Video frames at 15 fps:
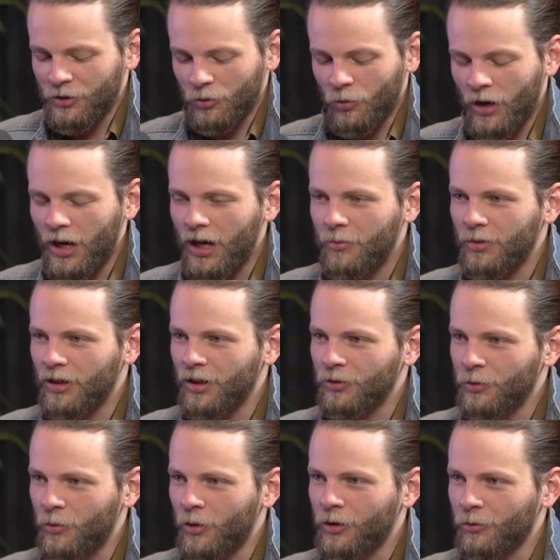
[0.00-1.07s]
way because
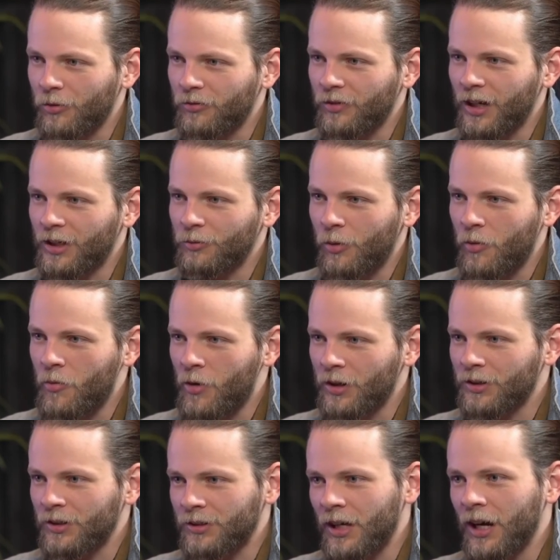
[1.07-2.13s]
we want to reflect what we want
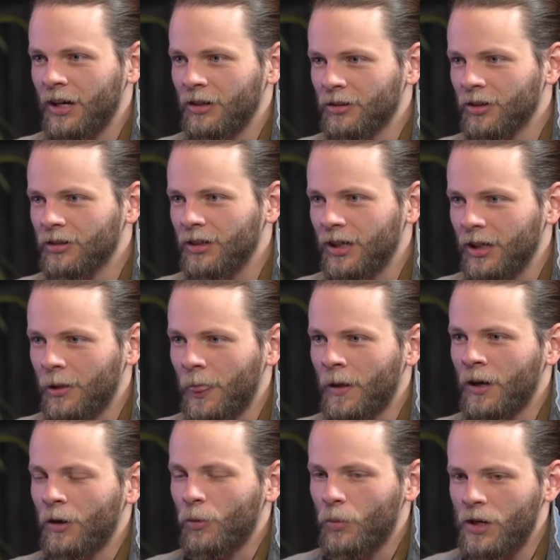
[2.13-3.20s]
society to look like.
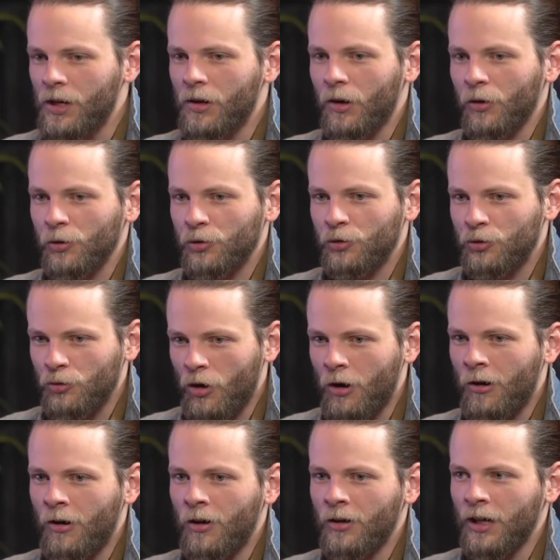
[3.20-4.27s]
We are
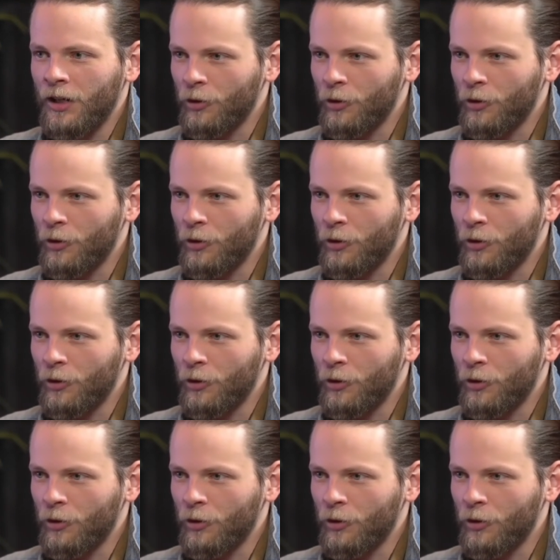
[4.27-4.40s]
strong and